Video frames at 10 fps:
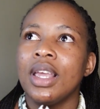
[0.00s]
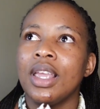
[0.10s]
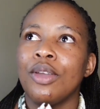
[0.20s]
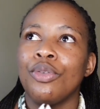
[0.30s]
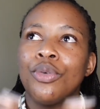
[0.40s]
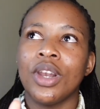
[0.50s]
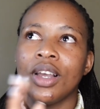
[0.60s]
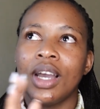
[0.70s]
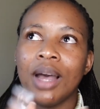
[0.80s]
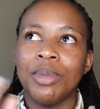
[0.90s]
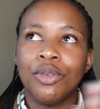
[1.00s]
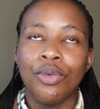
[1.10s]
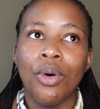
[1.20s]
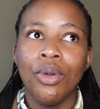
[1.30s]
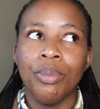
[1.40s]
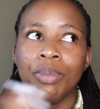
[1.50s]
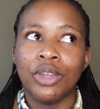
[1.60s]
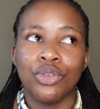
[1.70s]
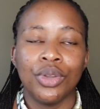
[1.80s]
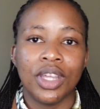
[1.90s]
If you want to come in fall,
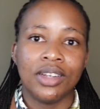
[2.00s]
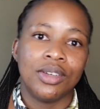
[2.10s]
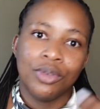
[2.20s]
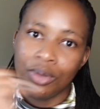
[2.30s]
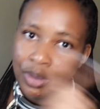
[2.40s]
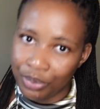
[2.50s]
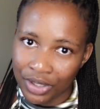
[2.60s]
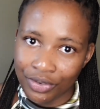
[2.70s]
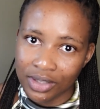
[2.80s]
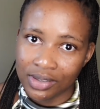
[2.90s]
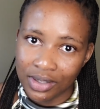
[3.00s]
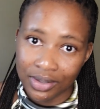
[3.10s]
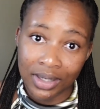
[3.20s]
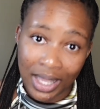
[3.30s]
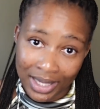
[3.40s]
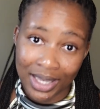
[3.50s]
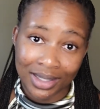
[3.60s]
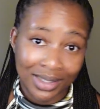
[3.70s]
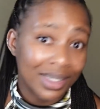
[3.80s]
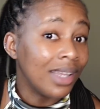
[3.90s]
make sure that the previous year,
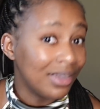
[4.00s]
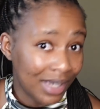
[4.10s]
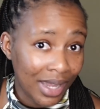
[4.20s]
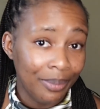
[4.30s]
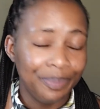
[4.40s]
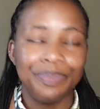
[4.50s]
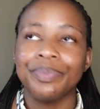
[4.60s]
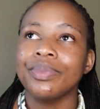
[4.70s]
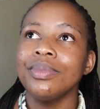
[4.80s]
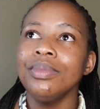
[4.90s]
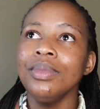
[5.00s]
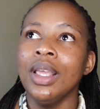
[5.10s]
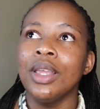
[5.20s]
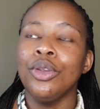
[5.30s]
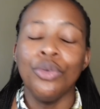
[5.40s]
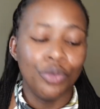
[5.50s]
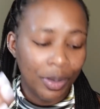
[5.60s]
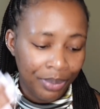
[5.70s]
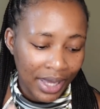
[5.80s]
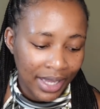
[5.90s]
again, it takes time. You've
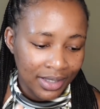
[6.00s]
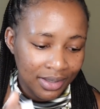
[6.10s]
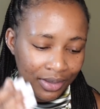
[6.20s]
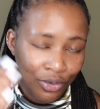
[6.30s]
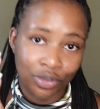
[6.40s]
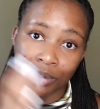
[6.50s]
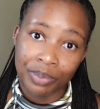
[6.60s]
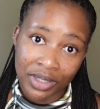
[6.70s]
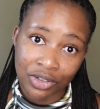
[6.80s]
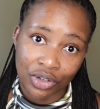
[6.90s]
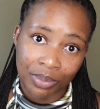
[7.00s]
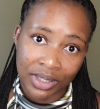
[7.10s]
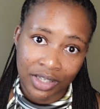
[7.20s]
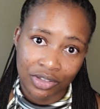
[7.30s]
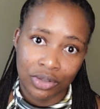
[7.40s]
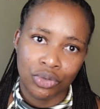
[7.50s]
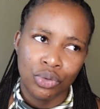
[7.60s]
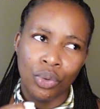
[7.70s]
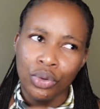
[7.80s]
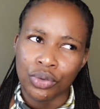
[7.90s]
applied, you've submitted your application, and
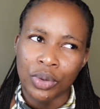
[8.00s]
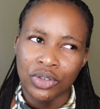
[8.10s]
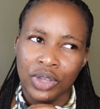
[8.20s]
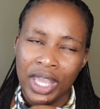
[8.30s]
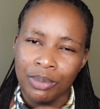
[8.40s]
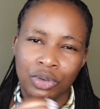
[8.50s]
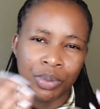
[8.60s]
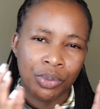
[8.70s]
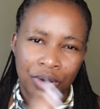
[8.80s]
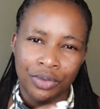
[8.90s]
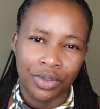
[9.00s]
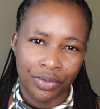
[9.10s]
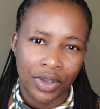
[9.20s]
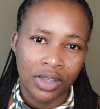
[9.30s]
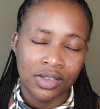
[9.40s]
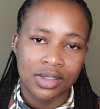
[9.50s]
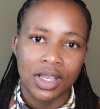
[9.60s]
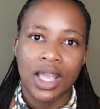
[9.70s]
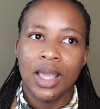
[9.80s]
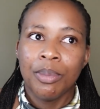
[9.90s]
you also want to aim to be one of the
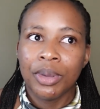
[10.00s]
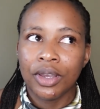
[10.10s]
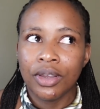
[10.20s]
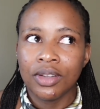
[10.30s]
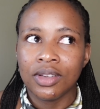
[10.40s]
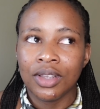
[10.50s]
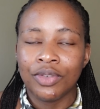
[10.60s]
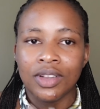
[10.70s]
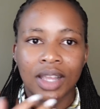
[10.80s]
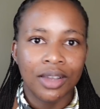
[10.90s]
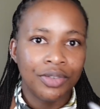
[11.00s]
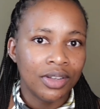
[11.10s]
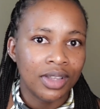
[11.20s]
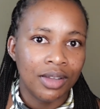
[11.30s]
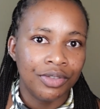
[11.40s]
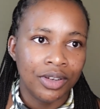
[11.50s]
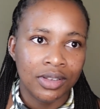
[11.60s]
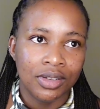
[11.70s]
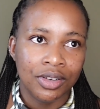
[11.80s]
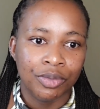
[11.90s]
first, because if it's like a first come
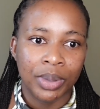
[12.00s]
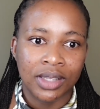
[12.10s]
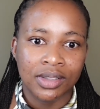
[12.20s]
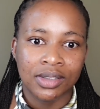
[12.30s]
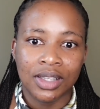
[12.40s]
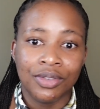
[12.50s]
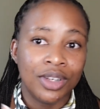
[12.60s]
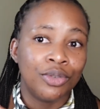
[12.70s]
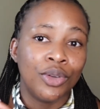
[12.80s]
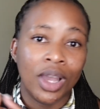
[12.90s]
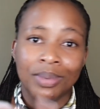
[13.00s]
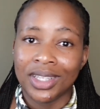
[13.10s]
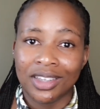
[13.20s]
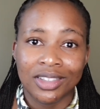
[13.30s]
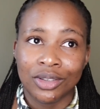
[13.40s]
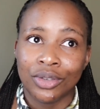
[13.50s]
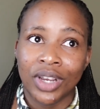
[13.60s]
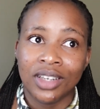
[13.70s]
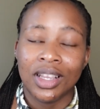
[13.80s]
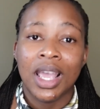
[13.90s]
first serve basis, even if your application is
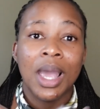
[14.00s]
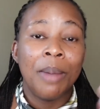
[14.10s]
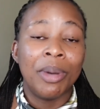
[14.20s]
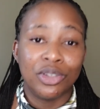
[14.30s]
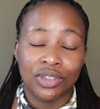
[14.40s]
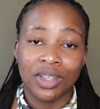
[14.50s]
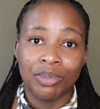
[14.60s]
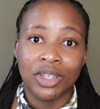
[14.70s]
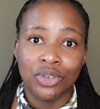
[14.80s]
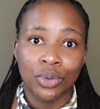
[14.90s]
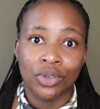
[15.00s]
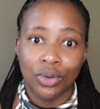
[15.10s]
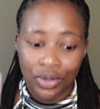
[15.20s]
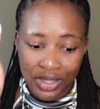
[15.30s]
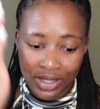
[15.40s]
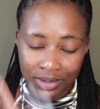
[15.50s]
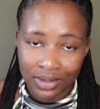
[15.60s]
great but you submit yours on the